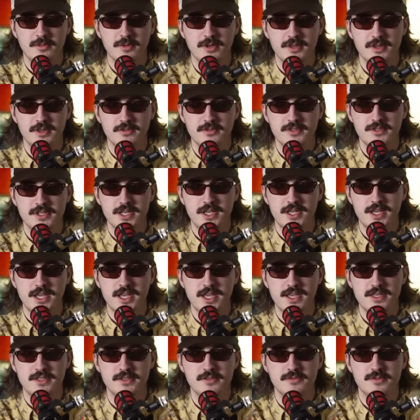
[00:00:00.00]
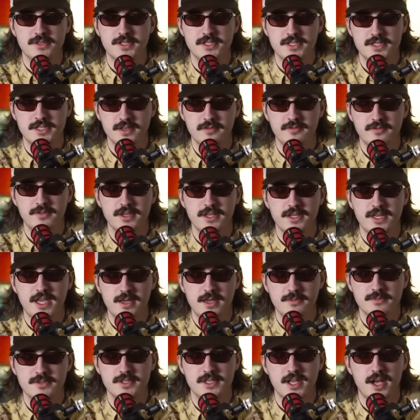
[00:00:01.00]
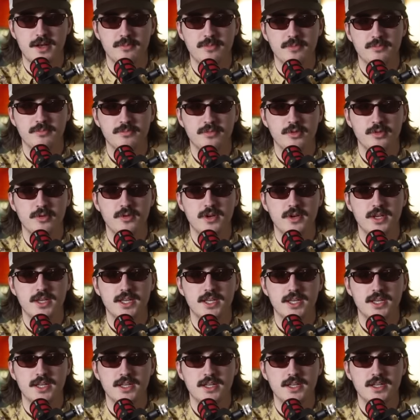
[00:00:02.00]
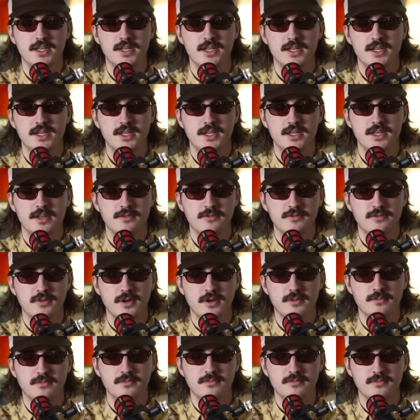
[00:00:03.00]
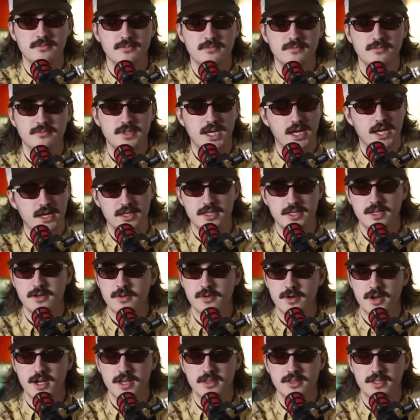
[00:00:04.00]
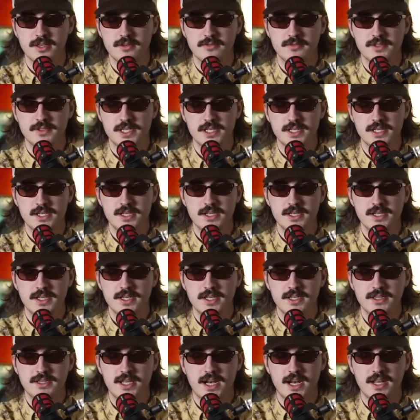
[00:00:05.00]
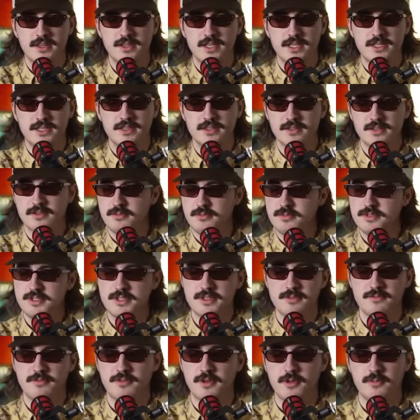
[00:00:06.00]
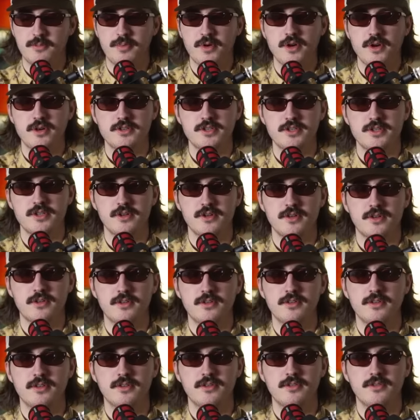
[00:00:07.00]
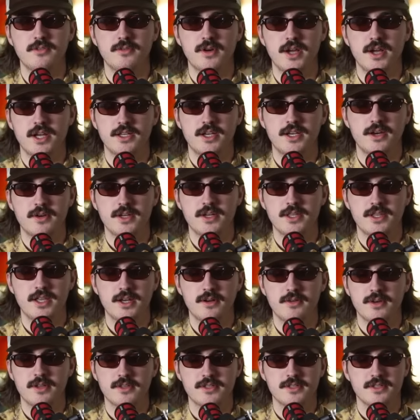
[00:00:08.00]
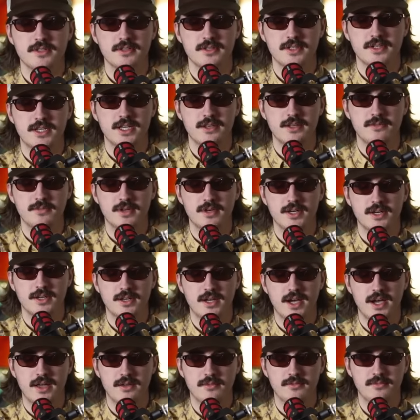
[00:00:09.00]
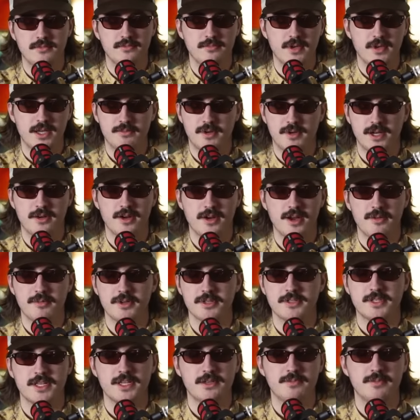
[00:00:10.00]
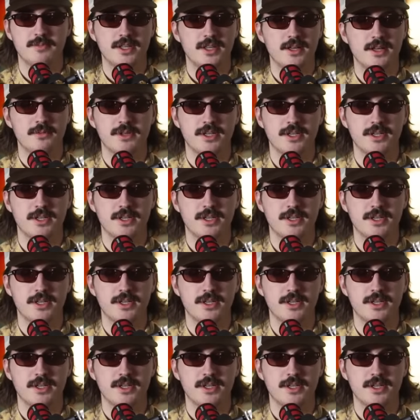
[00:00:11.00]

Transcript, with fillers: was like a specific GameStop employee from kind of near where I lived that I'd like almost have felt personal. Where I'd go in there when I was a little kid, and my, I'd make my grandma take me, and I'd be like, "I